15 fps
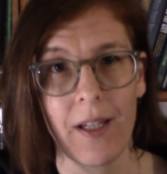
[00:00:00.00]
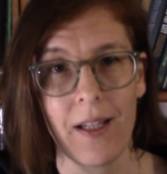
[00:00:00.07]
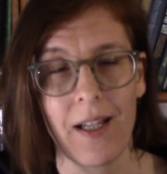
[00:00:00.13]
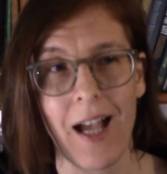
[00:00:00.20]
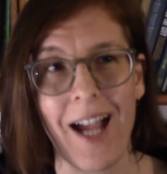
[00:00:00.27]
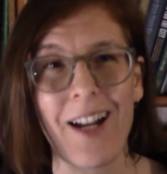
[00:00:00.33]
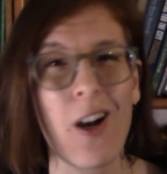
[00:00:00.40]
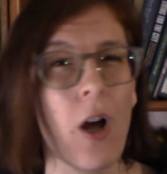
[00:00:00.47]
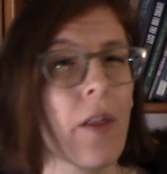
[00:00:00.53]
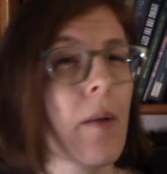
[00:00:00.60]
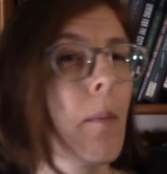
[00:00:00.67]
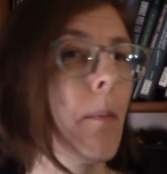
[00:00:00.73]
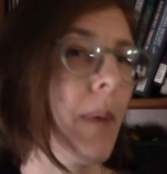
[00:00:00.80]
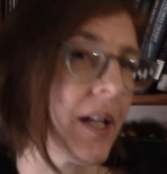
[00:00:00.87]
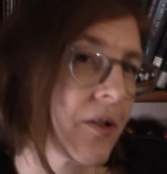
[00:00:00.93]
I call
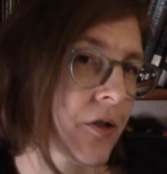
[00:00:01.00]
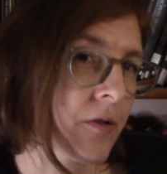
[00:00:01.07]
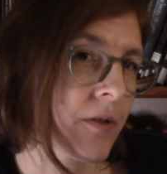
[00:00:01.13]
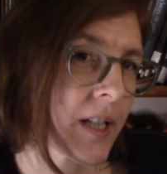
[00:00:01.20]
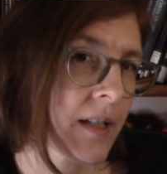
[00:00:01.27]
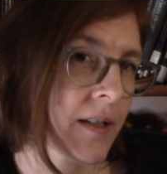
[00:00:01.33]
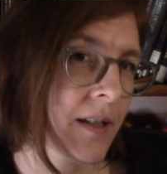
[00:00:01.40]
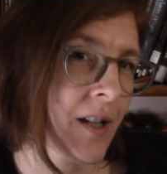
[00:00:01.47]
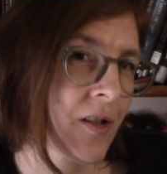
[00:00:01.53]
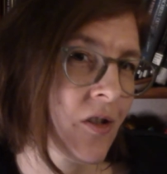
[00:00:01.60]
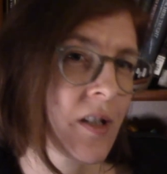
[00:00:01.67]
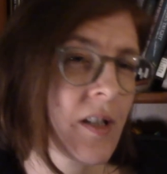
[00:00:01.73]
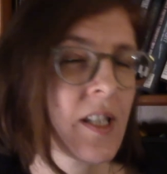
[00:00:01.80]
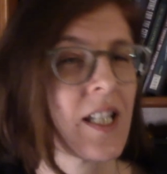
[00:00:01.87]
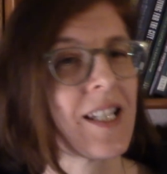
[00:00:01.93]
them mentoring
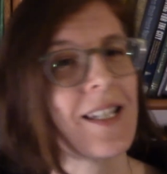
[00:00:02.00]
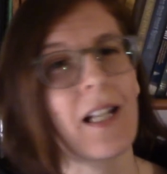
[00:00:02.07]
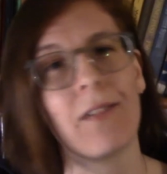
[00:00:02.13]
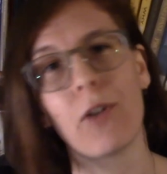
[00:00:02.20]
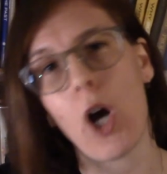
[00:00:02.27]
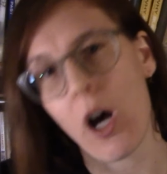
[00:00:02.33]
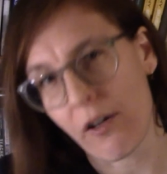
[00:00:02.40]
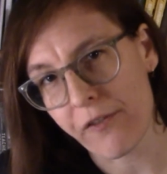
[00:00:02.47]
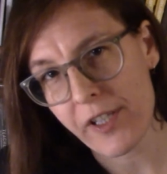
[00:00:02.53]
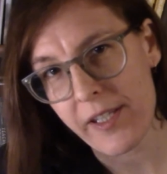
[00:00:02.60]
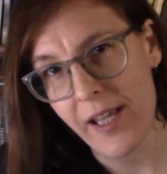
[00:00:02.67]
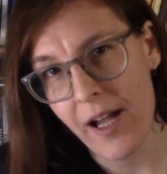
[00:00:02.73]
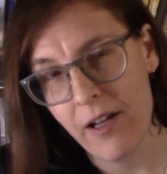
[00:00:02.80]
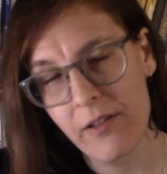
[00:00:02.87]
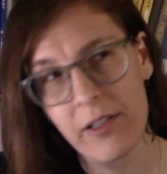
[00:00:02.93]
sessions instead of office
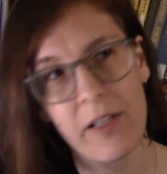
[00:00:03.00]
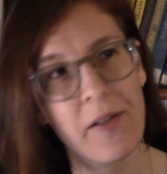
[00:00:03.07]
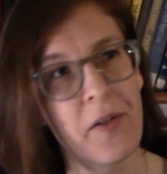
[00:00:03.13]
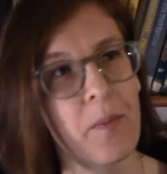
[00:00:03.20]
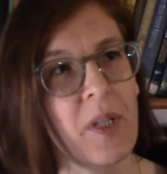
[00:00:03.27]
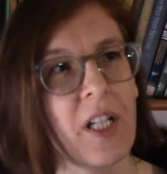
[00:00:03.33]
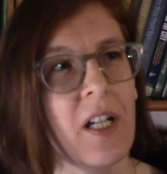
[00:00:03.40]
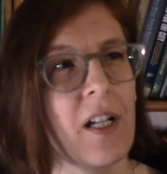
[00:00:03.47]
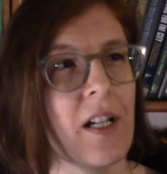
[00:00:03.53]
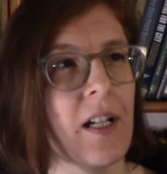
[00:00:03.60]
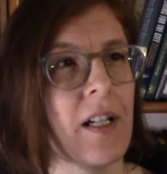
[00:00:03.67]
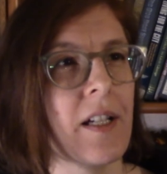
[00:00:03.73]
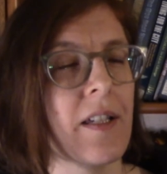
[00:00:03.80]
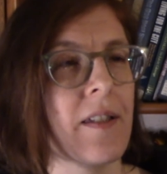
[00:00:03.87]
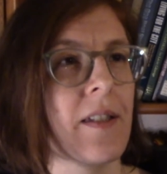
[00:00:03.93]
hours
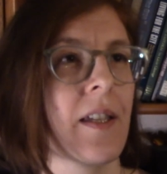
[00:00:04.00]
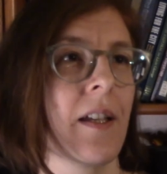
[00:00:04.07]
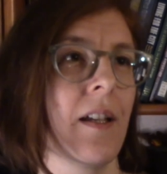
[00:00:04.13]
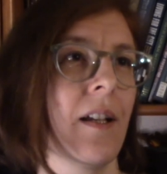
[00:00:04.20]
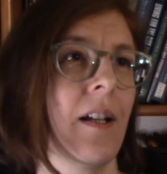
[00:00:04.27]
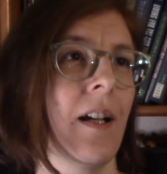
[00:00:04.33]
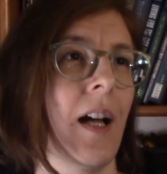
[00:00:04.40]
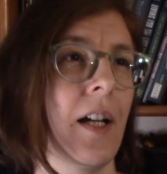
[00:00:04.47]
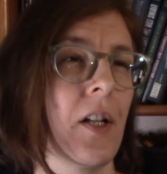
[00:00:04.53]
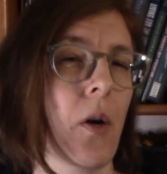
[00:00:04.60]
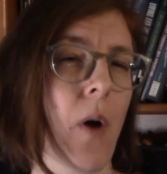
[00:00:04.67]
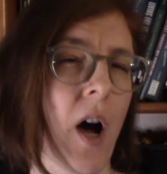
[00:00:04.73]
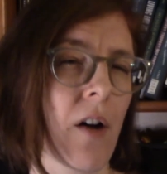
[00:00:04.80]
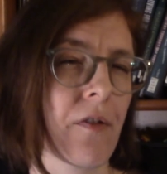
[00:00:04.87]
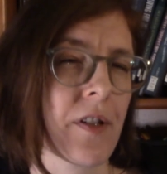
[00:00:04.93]
because I know
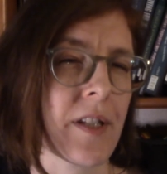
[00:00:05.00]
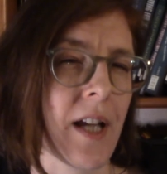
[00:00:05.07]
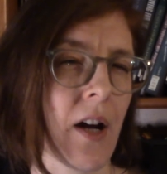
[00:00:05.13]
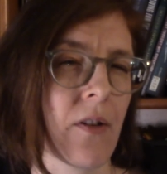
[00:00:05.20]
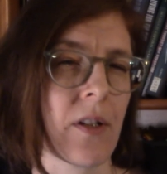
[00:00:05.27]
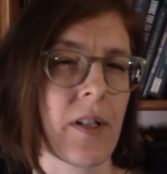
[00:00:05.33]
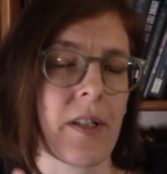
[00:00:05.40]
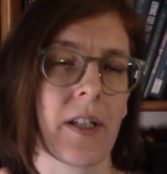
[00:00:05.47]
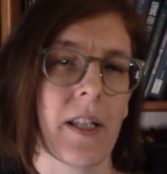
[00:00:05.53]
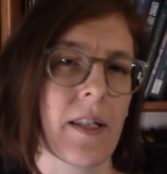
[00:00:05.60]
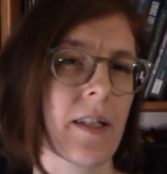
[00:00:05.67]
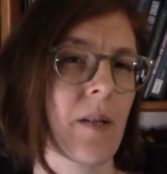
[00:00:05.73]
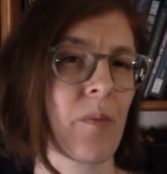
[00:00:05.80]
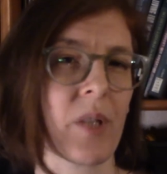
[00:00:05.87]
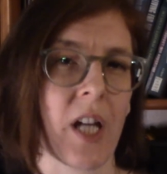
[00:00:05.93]
office hours can
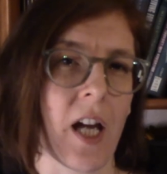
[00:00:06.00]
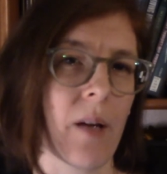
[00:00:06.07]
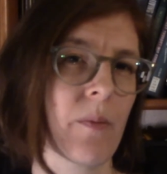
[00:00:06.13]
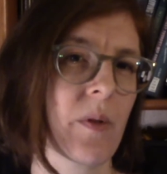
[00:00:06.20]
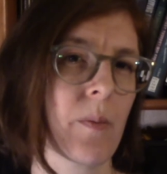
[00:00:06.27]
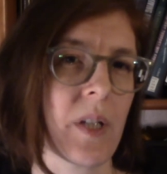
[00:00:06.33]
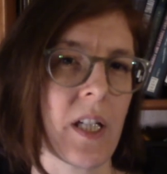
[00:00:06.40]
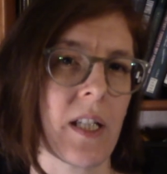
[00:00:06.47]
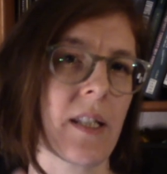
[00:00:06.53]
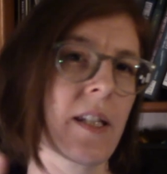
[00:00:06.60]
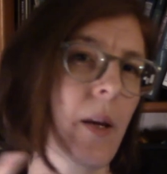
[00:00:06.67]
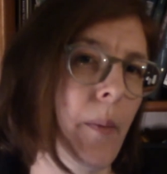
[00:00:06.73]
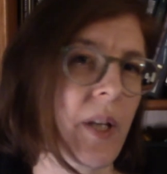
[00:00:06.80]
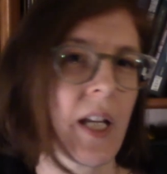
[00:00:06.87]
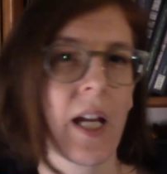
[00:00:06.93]
sometimes be
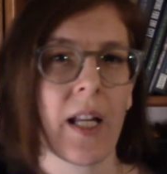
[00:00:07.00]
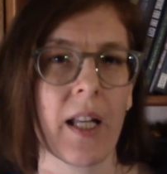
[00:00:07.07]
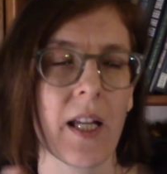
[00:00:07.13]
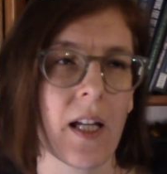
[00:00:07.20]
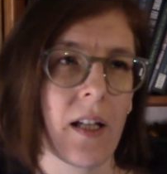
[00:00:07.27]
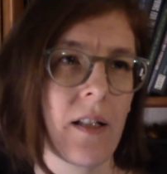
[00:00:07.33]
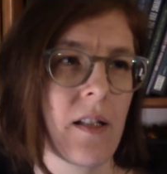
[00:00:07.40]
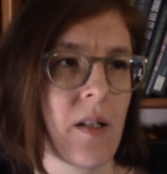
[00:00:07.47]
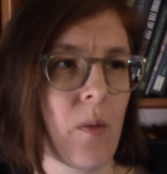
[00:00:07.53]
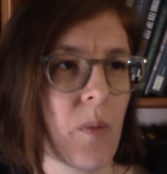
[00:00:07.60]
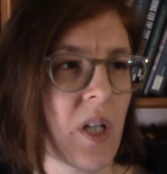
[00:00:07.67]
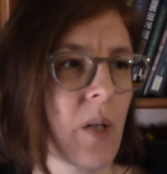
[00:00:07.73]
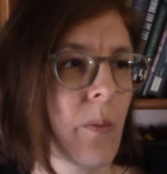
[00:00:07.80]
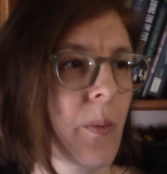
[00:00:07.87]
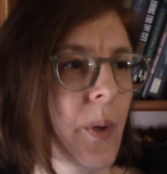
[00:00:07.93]
intimidating to
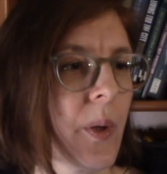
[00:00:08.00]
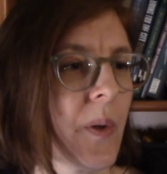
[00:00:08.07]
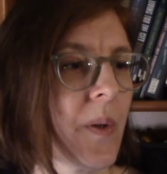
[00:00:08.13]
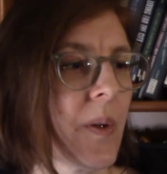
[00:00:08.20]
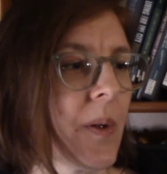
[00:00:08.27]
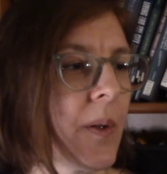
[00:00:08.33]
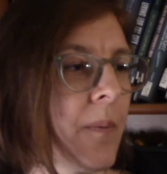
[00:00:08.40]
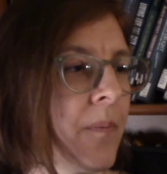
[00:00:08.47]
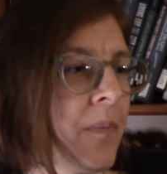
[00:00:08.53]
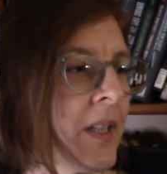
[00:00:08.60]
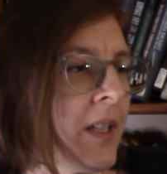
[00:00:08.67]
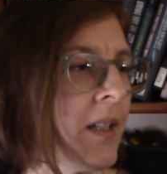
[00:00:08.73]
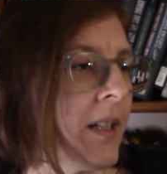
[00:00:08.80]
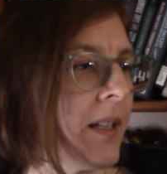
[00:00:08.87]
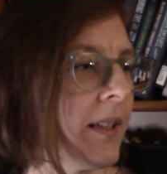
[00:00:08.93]
people,
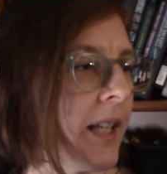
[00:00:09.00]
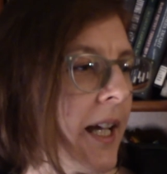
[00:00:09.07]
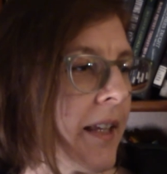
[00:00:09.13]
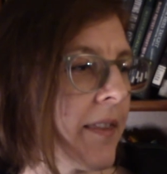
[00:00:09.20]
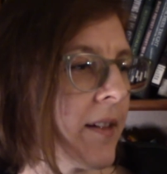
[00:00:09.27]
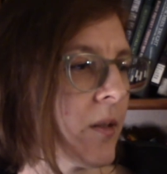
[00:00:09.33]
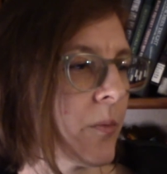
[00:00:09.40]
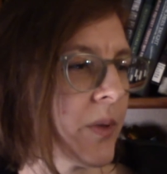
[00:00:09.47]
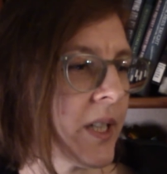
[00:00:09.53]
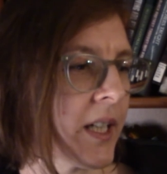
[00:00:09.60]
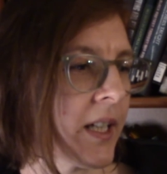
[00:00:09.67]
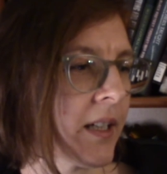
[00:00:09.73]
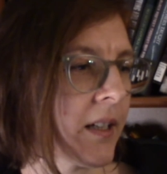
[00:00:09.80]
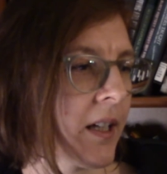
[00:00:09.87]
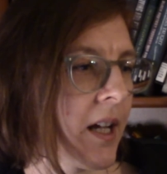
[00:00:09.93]
like they're
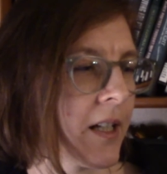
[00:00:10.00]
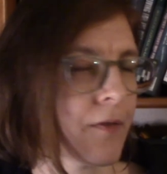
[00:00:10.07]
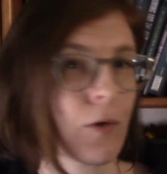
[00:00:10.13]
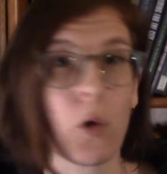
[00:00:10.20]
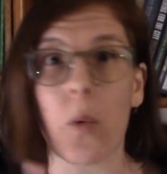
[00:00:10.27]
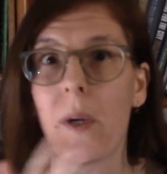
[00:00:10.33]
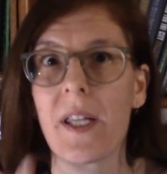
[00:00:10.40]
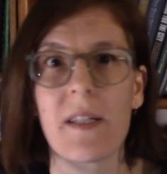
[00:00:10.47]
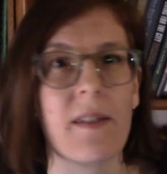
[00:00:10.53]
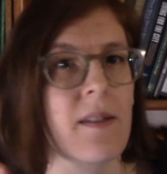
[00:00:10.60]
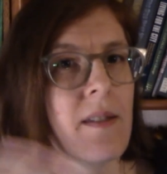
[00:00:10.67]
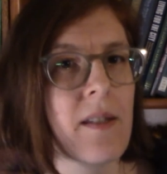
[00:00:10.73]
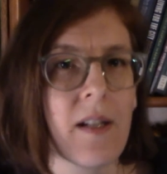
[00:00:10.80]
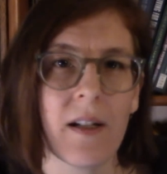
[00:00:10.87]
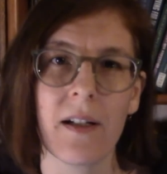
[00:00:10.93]
being kind of
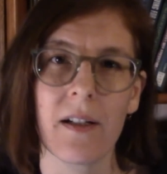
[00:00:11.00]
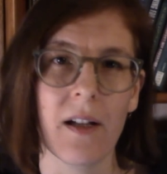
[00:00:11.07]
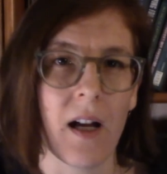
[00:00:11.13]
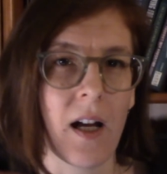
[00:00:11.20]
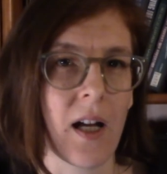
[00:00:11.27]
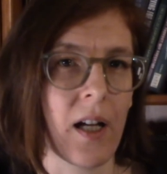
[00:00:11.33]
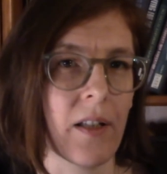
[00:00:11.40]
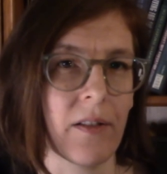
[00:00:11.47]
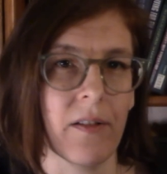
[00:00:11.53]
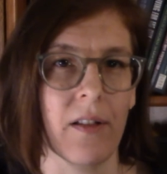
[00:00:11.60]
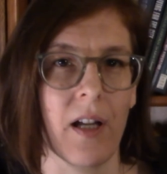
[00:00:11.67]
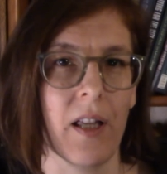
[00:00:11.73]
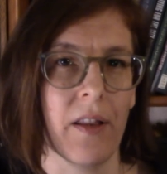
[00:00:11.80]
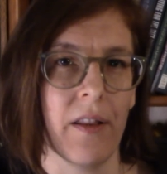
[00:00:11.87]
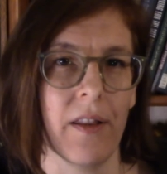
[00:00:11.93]
quizzed
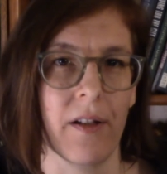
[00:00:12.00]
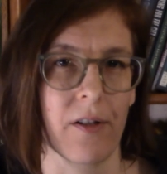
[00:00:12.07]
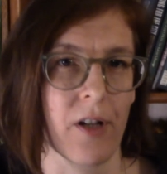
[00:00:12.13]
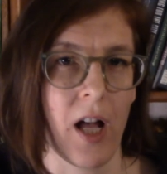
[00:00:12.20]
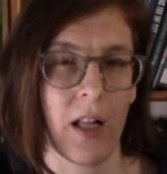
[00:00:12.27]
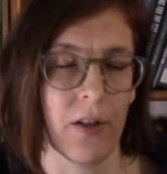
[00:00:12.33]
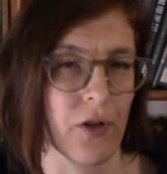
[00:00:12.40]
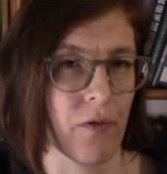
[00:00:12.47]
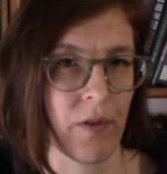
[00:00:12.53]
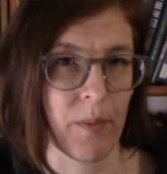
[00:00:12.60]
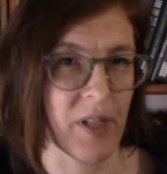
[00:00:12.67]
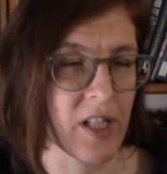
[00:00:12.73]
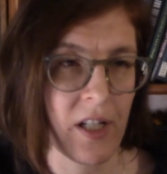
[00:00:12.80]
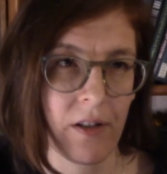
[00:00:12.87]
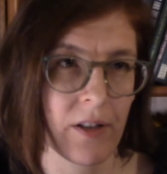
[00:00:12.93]
on their knowledge of the
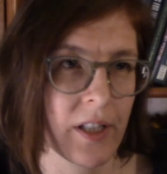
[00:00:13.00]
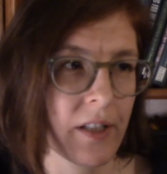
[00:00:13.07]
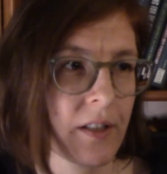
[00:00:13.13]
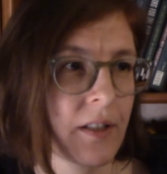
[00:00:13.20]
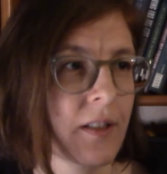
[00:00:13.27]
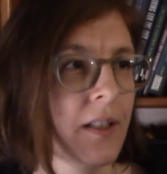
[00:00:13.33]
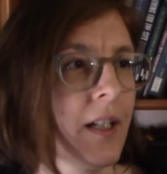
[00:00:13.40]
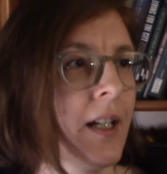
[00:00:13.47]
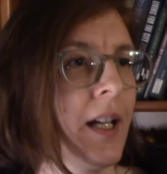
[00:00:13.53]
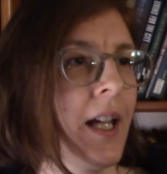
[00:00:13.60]
material.